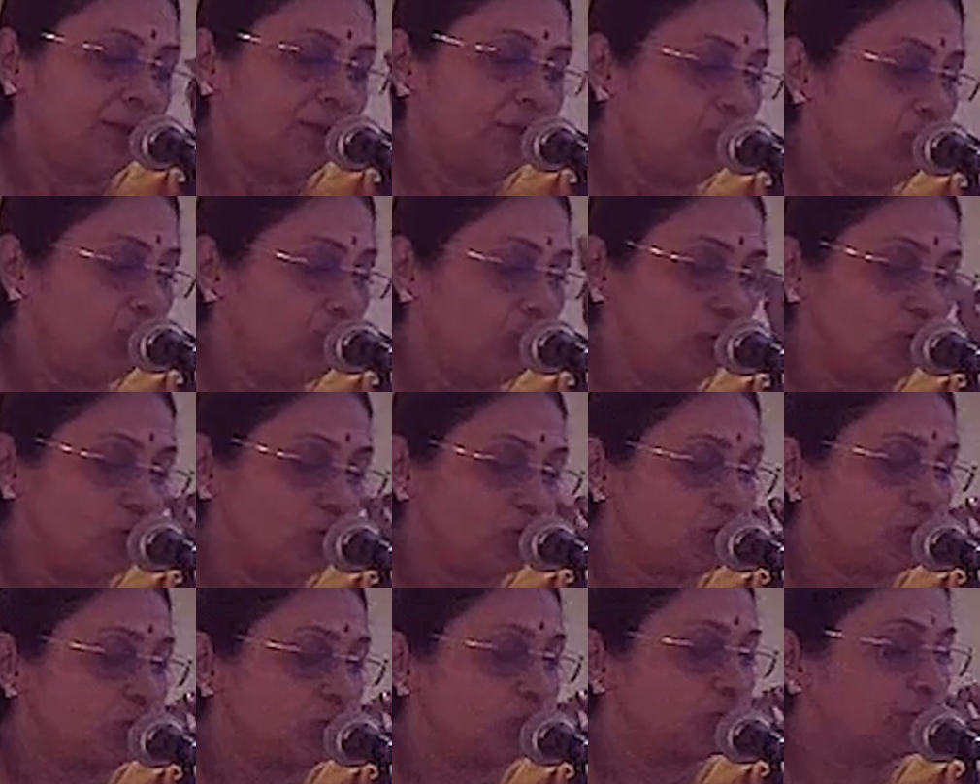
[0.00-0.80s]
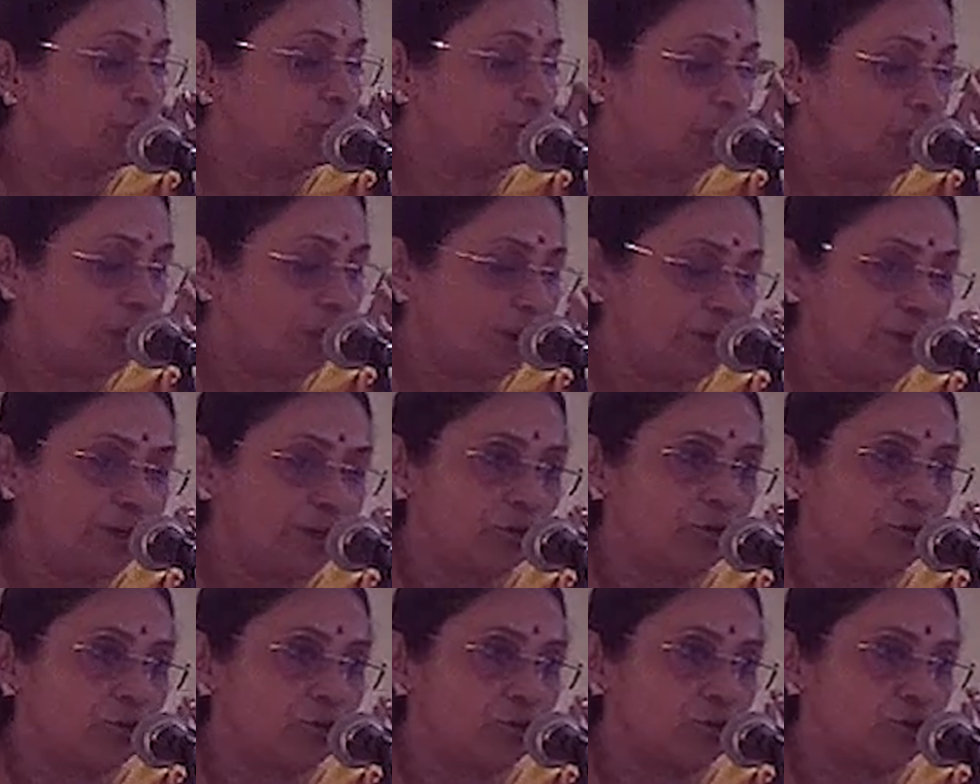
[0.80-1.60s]
New houses should not
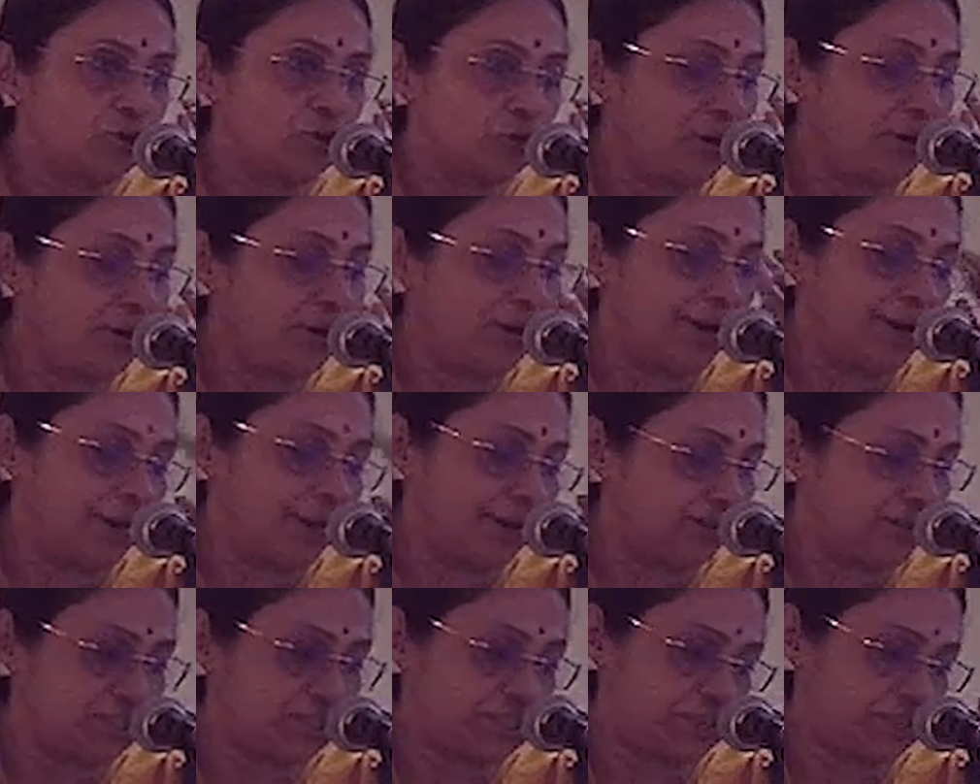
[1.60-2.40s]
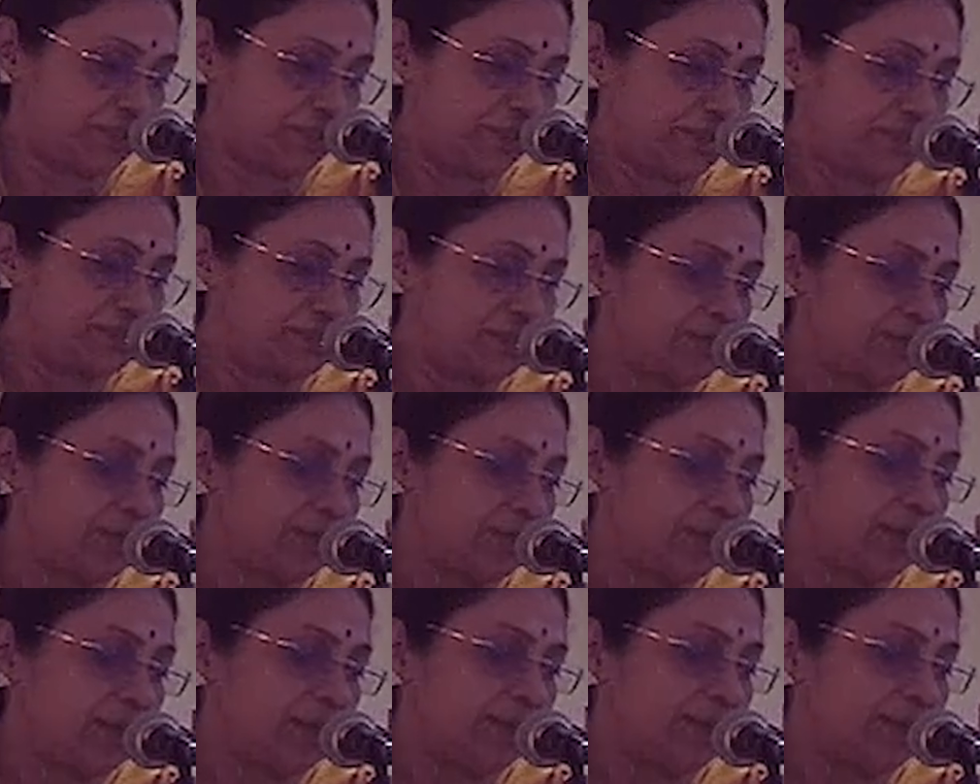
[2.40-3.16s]
encroach on another space.